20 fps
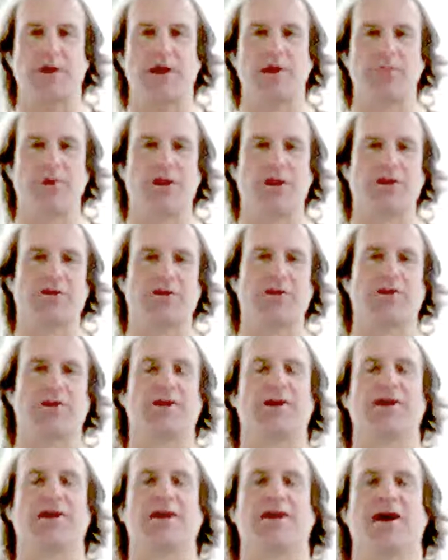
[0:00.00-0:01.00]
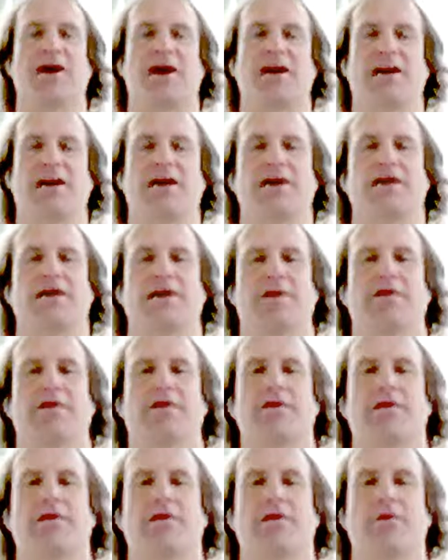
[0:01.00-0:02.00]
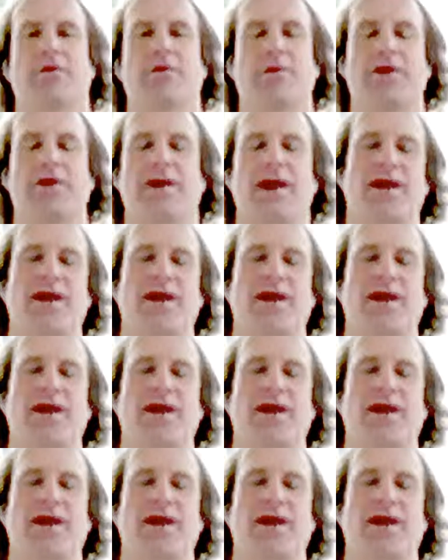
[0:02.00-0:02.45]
and books you can get on it. One